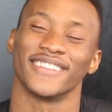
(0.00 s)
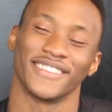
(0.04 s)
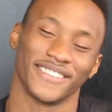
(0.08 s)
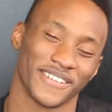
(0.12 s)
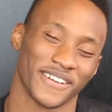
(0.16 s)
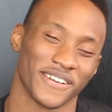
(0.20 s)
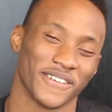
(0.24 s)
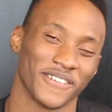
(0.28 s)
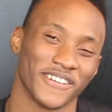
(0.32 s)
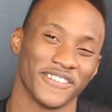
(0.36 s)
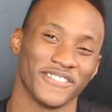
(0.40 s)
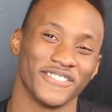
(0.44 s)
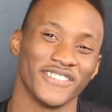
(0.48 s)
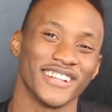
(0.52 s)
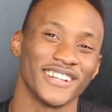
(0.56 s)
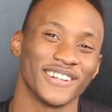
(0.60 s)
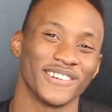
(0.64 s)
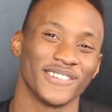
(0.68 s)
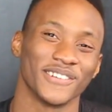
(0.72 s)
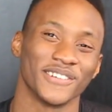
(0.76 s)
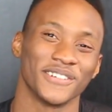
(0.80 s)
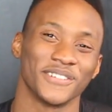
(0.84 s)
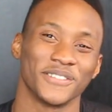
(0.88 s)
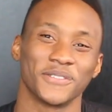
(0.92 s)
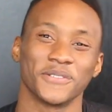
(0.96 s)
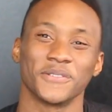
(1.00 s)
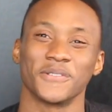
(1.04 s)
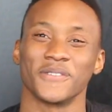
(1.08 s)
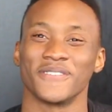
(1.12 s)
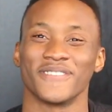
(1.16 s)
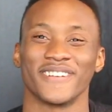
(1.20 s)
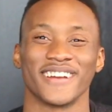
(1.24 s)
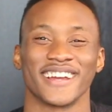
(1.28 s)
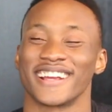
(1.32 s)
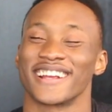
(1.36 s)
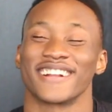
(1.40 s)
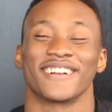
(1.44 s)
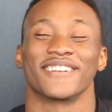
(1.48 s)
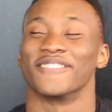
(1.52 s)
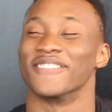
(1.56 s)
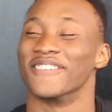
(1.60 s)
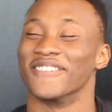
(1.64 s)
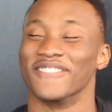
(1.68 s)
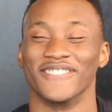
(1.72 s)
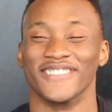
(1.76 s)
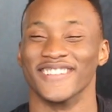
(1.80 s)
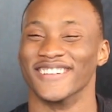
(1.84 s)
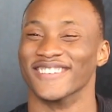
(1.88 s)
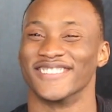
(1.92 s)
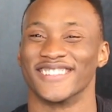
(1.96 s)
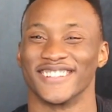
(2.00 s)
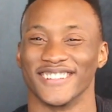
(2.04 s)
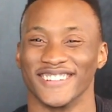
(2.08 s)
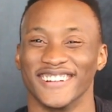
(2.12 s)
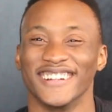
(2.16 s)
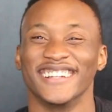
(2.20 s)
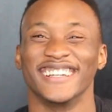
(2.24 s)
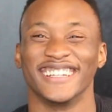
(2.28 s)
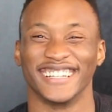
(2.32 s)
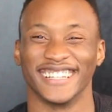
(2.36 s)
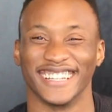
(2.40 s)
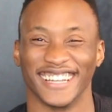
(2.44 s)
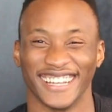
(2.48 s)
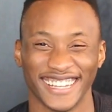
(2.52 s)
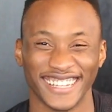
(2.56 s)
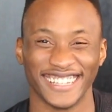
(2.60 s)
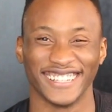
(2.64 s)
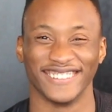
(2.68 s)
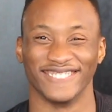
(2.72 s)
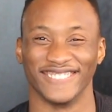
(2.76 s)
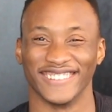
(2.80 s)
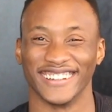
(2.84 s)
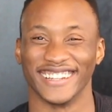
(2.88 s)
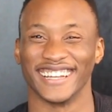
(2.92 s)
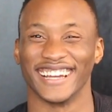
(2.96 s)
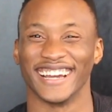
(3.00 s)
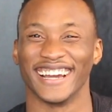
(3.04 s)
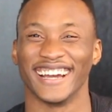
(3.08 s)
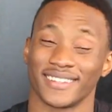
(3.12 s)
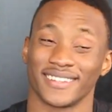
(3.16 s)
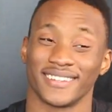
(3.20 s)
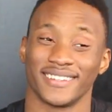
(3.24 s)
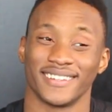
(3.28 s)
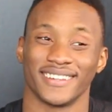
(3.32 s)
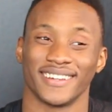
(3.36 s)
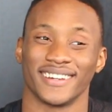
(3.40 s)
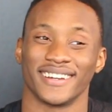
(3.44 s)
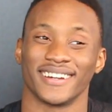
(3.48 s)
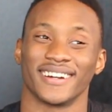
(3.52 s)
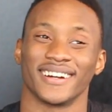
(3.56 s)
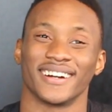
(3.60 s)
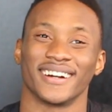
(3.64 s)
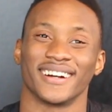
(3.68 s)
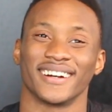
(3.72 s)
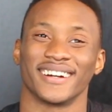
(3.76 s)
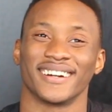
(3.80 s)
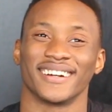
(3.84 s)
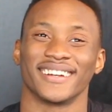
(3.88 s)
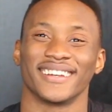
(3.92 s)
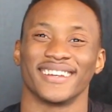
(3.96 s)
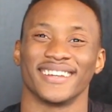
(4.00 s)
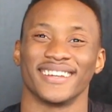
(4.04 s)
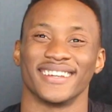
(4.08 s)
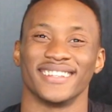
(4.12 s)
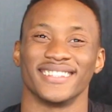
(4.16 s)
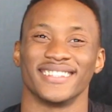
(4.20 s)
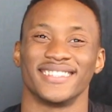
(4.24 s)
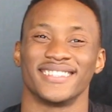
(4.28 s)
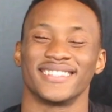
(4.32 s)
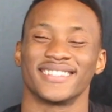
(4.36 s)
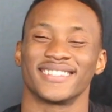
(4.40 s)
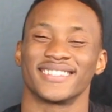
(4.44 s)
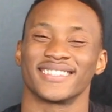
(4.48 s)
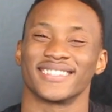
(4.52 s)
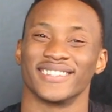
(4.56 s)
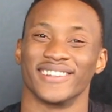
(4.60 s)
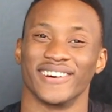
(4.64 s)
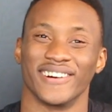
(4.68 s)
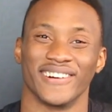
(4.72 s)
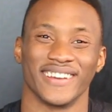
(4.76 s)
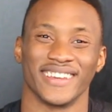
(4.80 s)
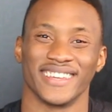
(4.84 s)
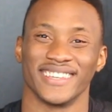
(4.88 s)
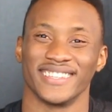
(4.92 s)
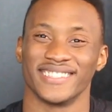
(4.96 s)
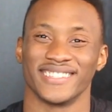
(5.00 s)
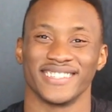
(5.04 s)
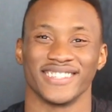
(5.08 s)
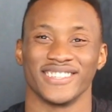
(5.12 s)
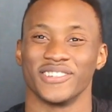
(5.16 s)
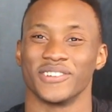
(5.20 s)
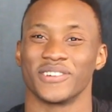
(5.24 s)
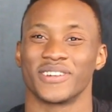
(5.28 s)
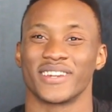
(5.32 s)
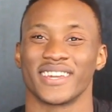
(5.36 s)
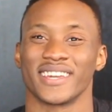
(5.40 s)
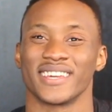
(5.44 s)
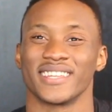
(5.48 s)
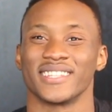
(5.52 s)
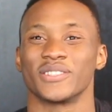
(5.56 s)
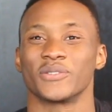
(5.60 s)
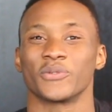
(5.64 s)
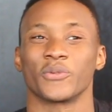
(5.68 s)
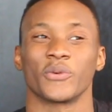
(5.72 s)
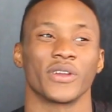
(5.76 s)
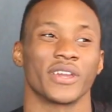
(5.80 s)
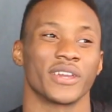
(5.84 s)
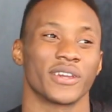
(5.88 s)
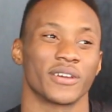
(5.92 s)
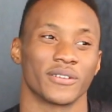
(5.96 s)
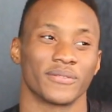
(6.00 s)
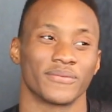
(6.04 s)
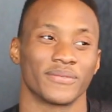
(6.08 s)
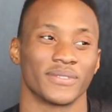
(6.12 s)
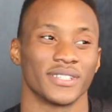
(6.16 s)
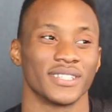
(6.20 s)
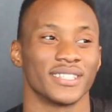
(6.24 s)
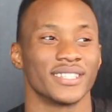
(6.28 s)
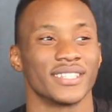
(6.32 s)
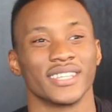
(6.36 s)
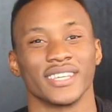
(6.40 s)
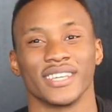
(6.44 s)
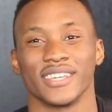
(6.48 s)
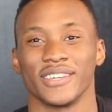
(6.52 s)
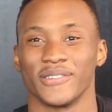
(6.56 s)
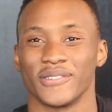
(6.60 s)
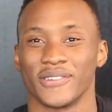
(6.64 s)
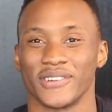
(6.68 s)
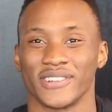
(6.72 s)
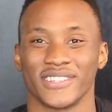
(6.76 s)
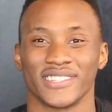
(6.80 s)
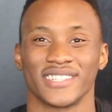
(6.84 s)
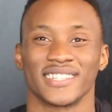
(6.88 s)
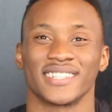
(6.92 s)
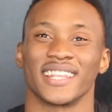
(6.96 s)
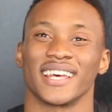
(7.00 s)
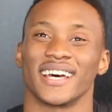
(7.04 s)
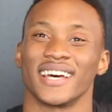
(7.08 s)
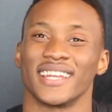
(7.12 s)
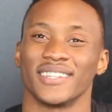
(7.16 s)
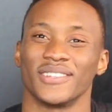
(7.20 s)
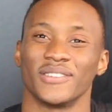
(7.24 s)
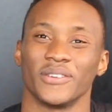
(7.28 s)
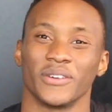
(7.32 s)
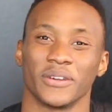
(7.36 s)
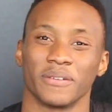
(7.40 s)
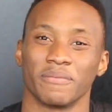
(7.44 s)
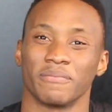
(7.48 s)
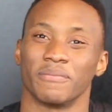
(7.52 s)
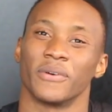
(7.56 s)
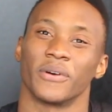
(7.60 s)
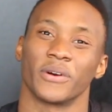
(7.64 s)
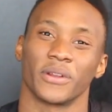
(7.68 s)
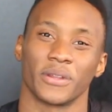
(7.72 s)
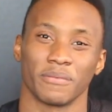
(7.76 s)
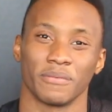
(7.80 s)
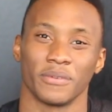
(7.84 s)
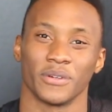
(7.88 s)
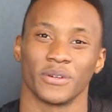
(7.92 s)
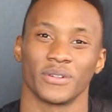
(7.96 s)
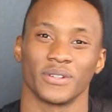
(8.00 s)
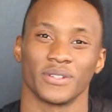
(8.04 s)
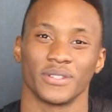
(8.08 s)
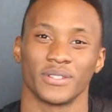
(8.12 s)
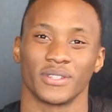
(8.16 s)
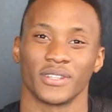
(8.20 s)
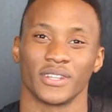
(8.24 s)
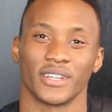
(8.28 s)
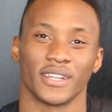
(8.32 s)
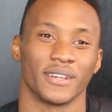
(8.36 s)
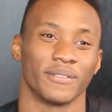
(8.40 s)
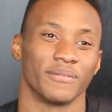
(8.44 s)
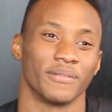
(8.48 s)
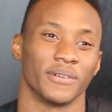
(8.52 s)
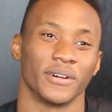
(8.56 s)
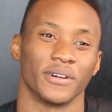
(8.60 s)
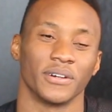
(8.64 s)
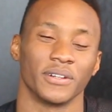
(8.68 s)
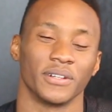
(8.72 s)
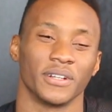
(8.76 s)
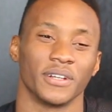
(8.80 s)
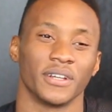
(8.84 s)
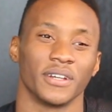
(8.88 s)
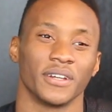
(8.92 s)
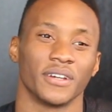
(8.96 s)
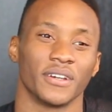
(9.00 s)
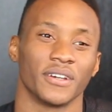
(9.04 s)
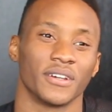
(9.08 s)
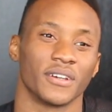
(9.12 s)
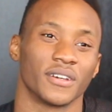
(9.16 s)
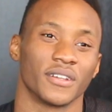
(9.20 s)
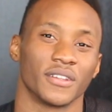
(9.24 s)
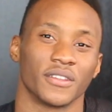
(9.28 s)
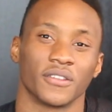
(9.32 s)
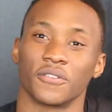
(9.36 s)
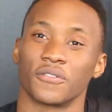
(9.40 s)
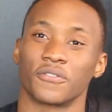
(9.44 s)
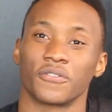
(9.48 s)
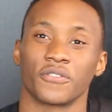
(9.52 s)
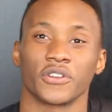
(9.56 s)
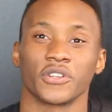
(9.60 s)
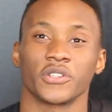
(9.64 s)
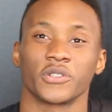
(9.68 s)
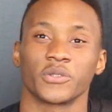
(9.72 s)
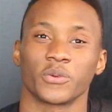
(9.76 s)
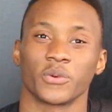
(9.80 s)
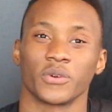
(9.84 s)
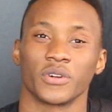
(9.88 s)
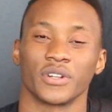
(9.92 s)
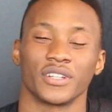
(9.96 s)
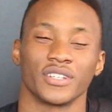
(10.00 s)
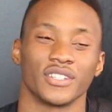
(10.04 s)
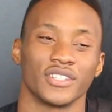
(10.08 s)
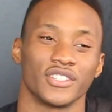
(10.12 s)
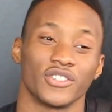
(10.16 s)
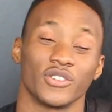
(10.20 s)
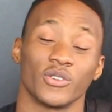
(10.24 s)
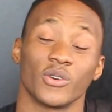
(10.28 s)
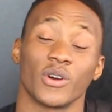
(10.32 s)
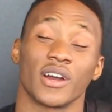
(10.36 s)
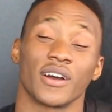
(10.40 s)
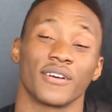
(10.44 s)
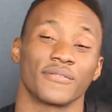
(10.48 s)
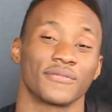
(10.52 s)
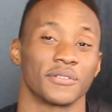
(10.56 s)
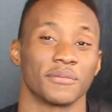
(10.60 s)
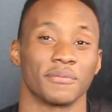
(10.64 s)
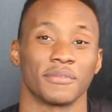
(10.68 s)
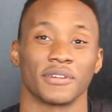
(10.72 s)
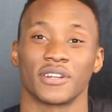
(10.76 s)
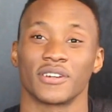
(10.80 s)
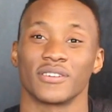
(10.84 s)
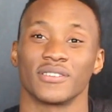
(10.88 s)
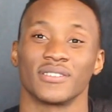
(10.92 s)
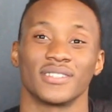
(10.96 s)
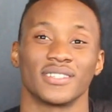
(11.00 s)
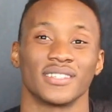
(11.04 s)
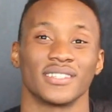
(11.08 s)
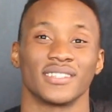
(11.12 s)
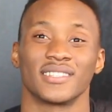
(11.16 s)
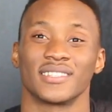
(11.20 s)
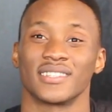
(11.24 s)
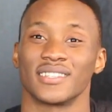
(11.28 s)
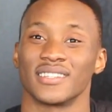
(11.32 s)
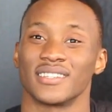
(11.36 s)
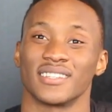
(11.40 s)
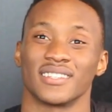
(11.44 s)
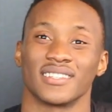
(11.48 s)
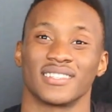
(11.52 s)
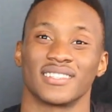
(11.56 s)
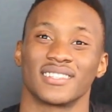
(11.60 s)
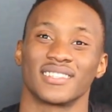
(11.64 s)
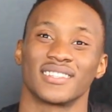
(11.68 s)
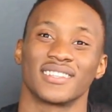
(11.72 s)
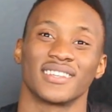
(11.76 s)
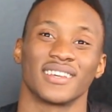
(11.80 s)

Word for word: 3 women or 2 women, I can't remember. So anyway, yeah, it's not easy. You can't wake up and say you understand doing bodybuilding today. But the first one is you have to be consistent.